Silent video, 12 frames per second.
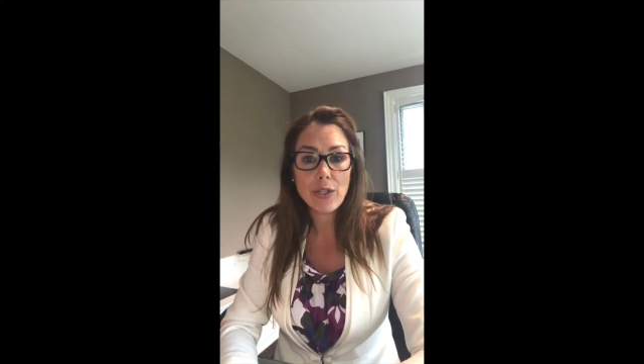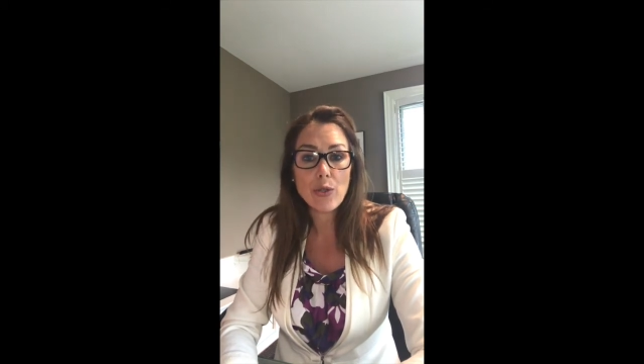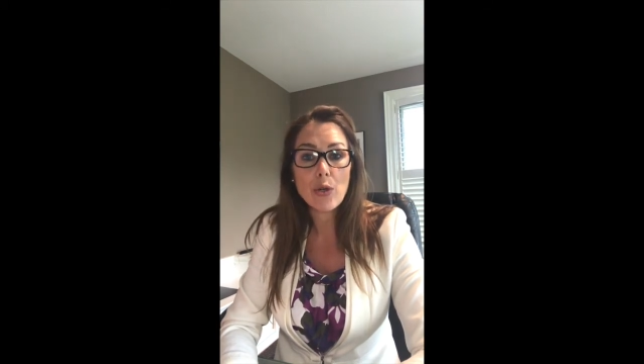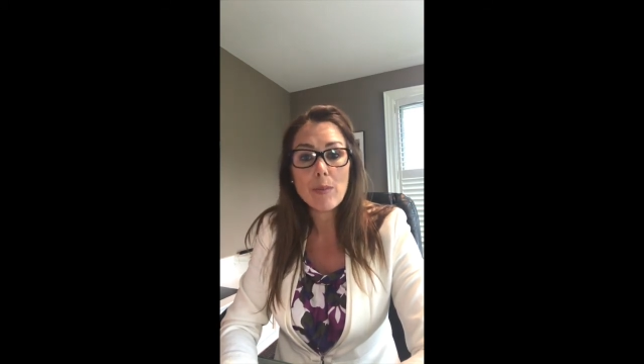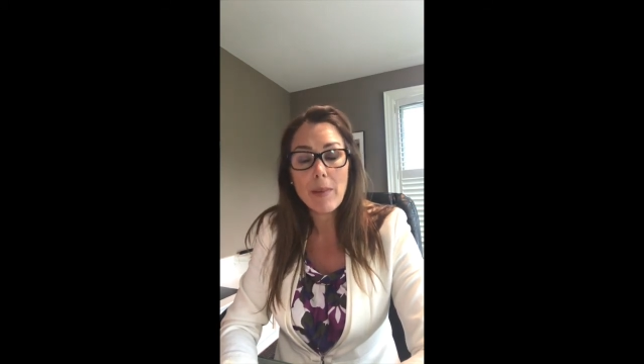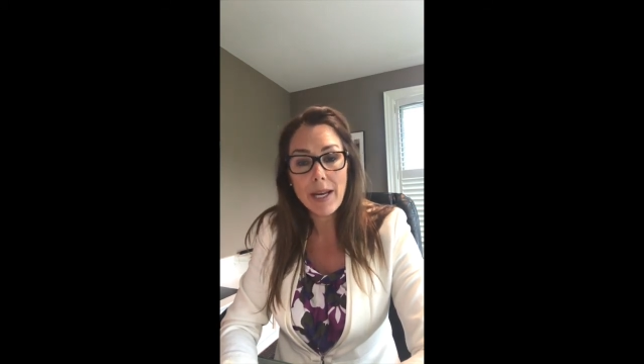
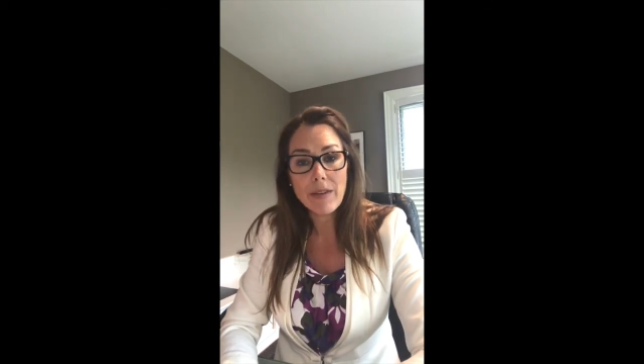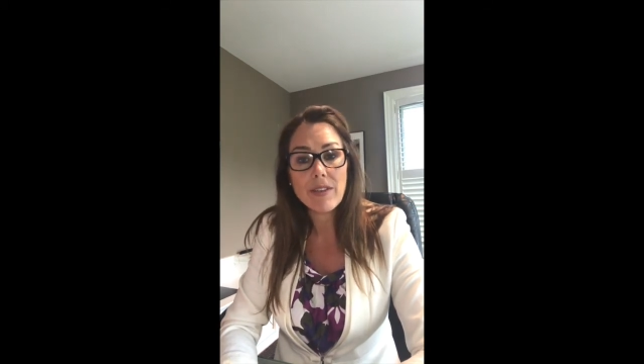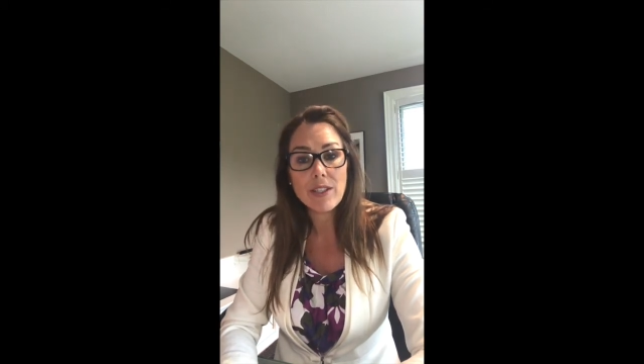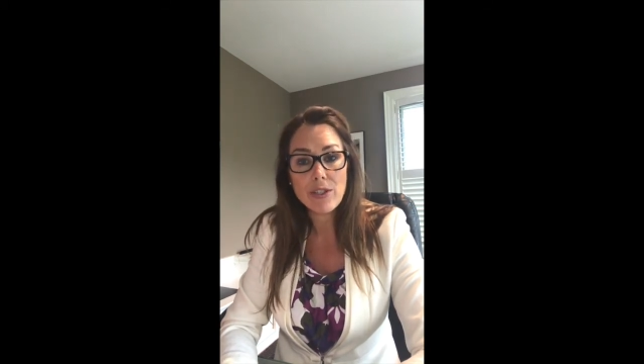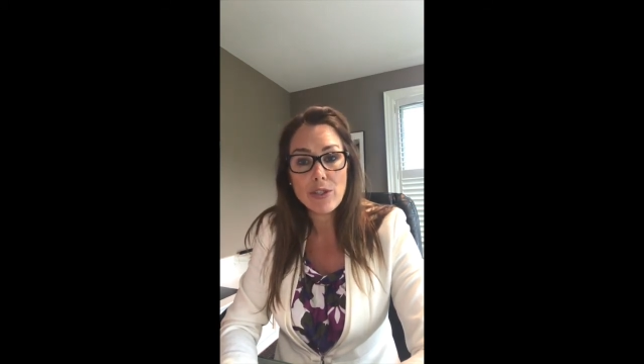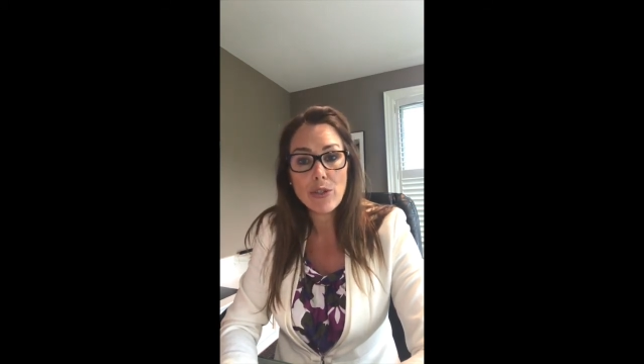your
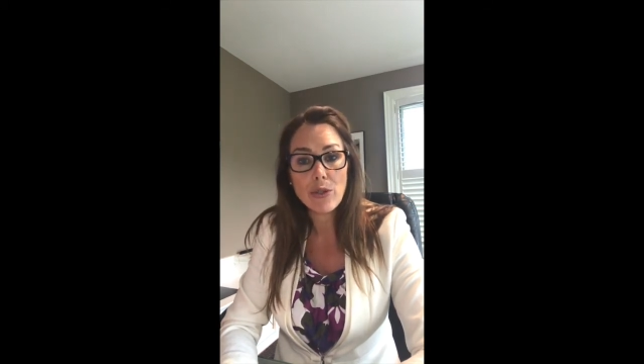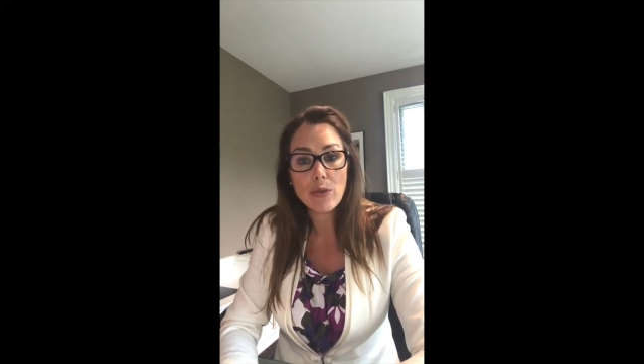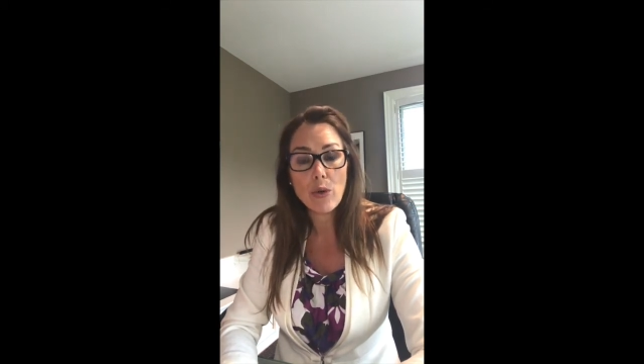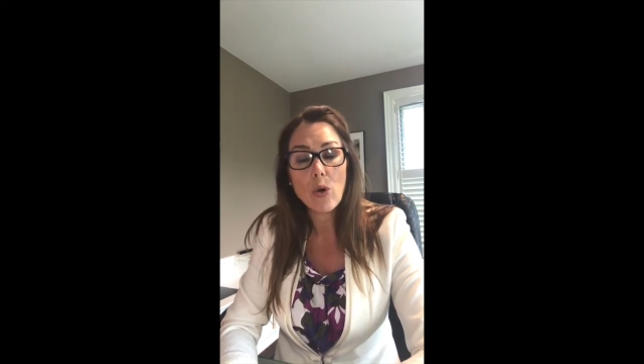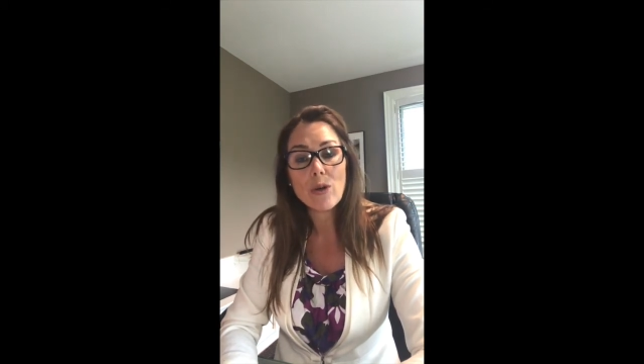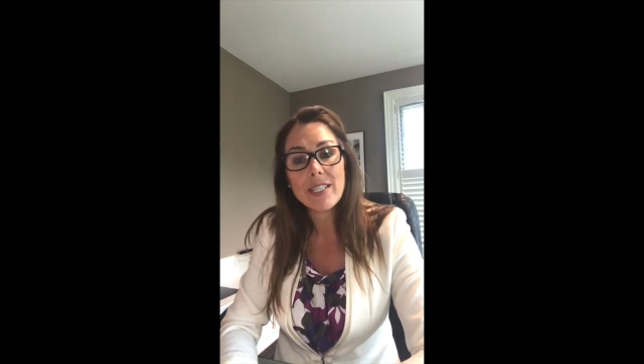benefits to
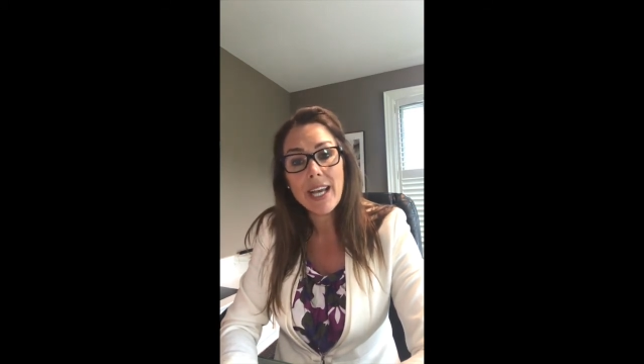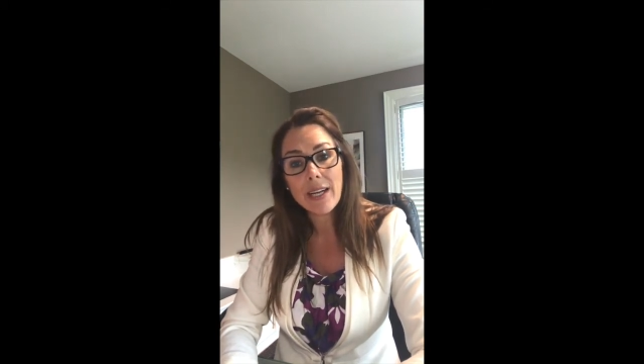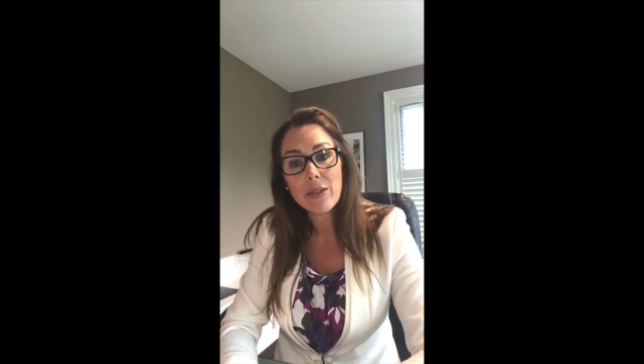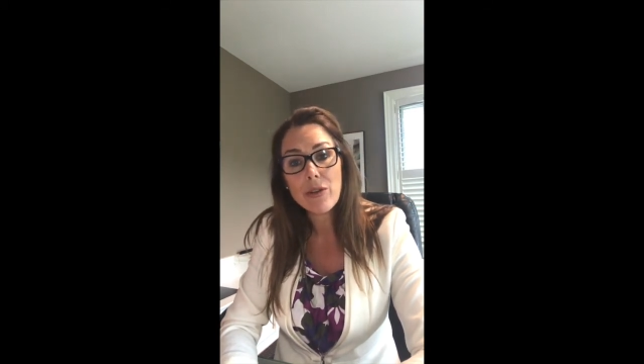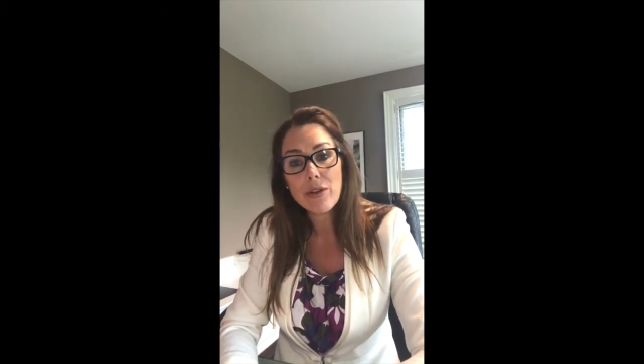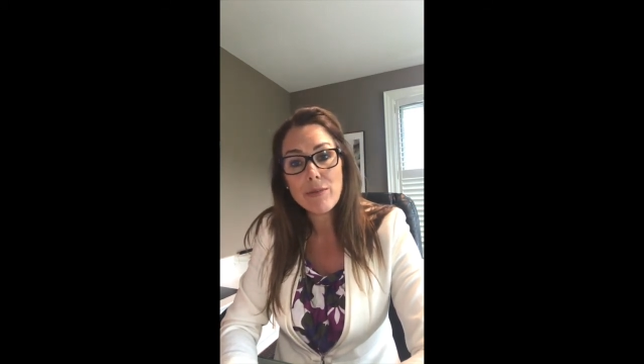or
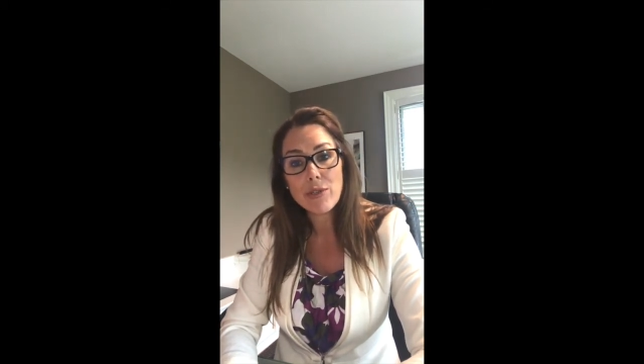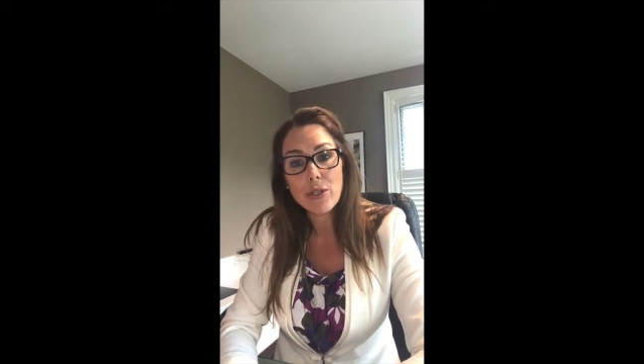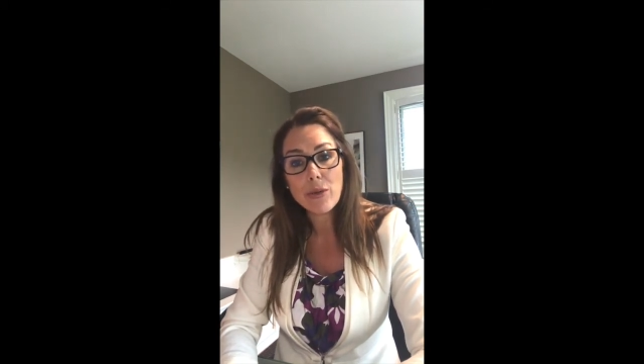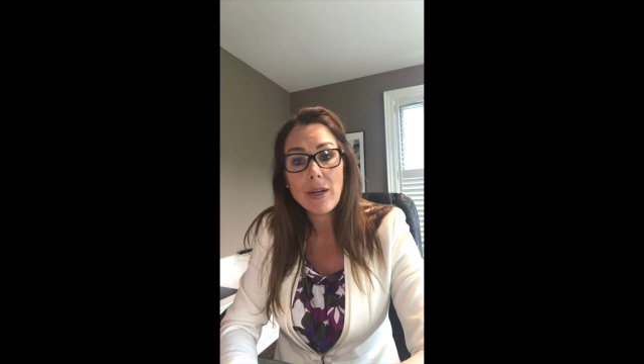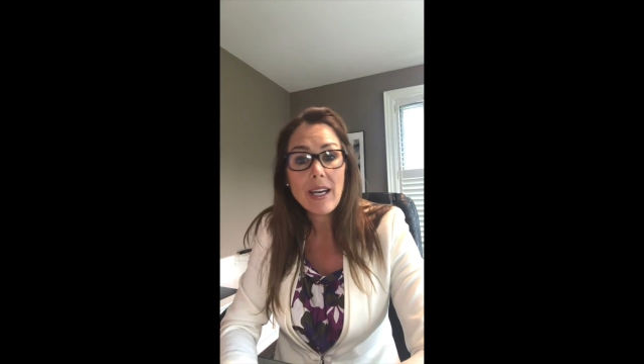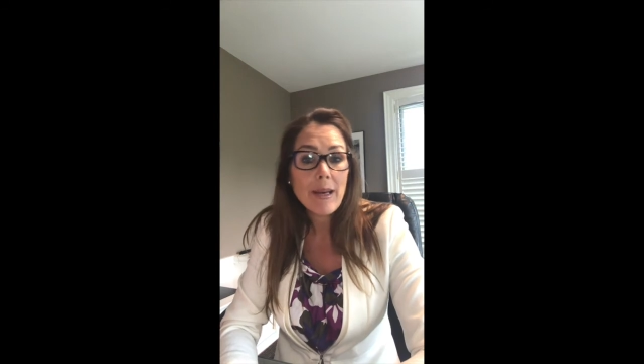tailor them
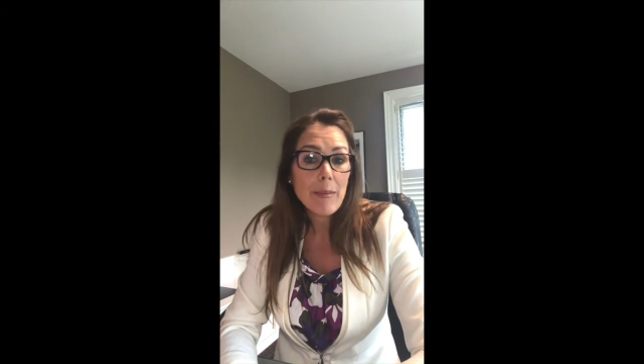to,